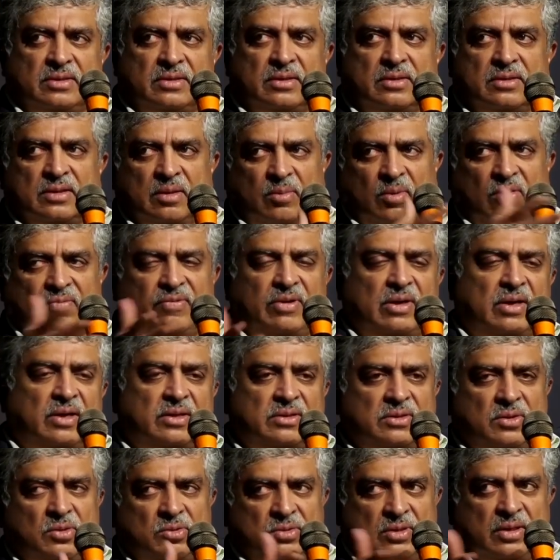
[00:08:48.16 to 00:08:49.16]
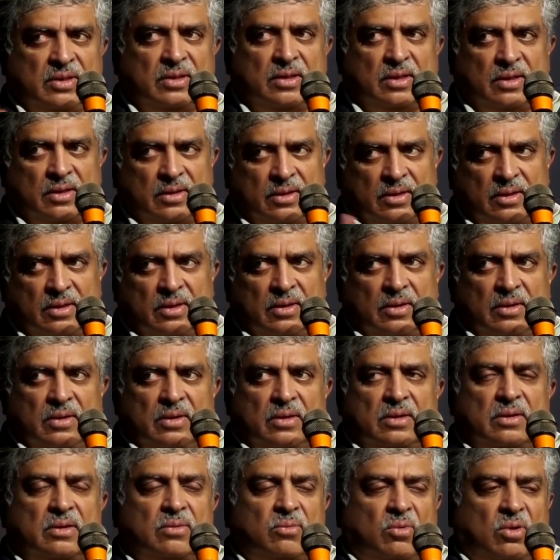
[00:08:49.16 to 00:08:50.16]
is, some of it is using
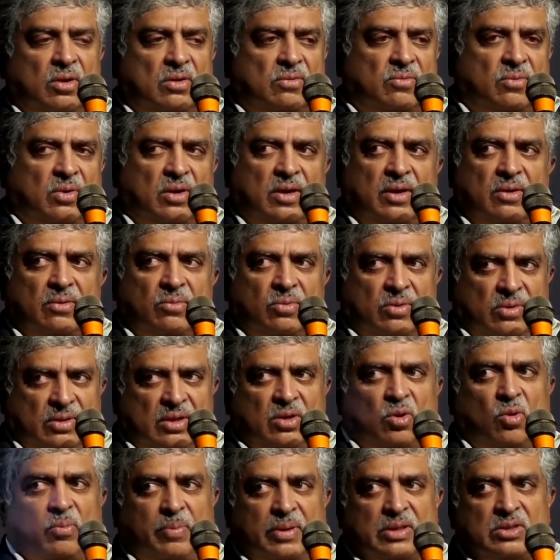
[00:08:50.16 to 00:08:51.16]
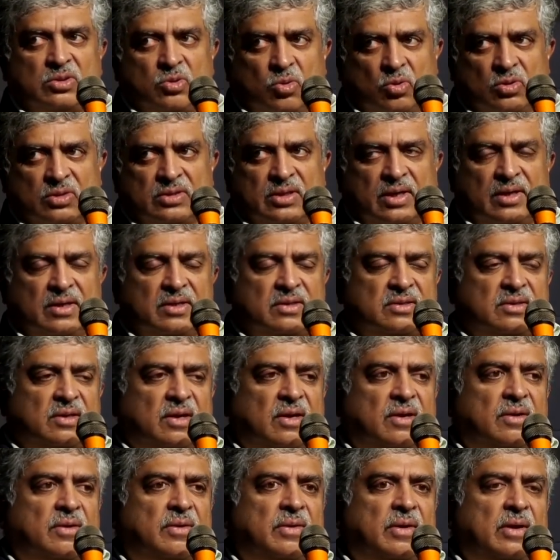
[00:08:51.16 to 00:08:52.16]
what the open source that is
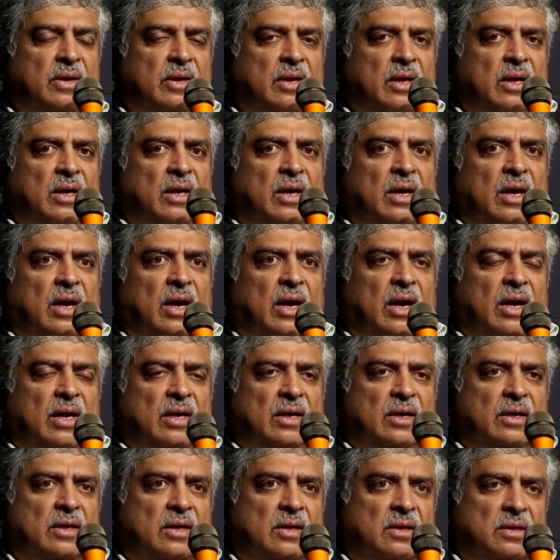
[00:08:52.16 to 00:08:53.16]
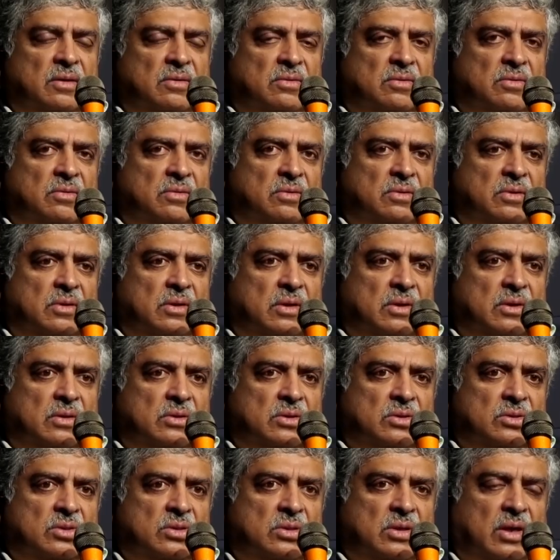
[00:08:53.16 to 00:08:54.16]
there. And
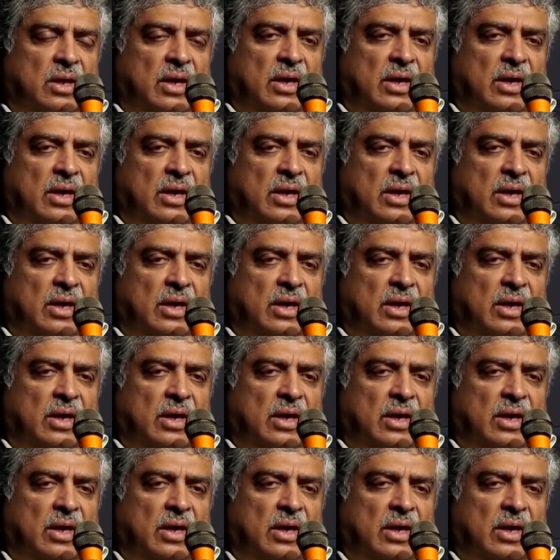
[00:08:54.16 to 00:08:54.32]
we're